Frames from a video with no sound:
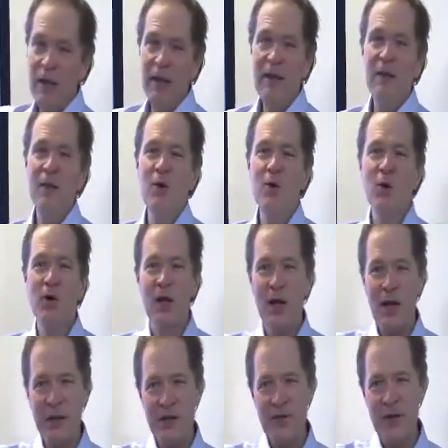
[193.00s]
in the
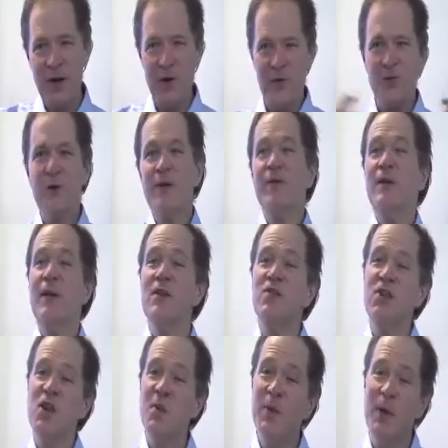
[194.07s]
URL itself, right? The
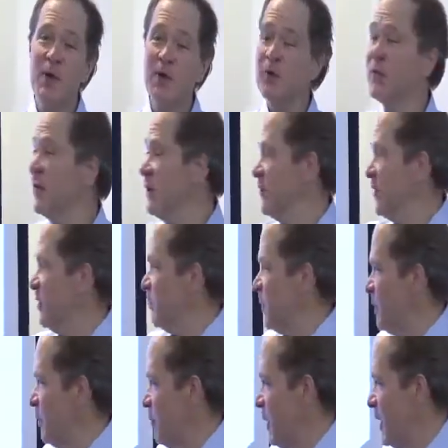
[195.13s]
http://blah
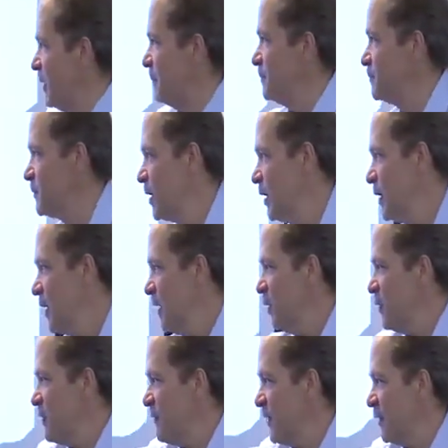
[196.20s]
blah blah. Here
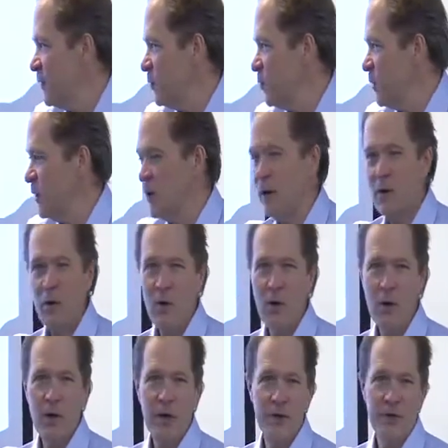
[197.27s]
we found one on
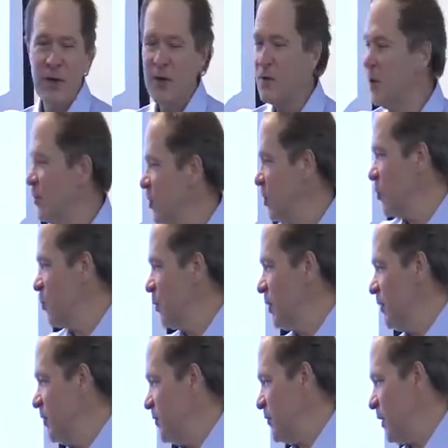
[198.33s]
a site called
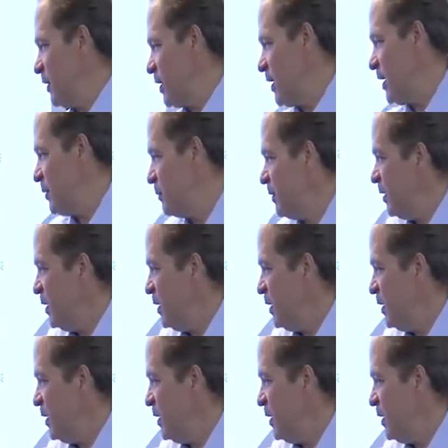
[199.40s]
autoprogressive.com.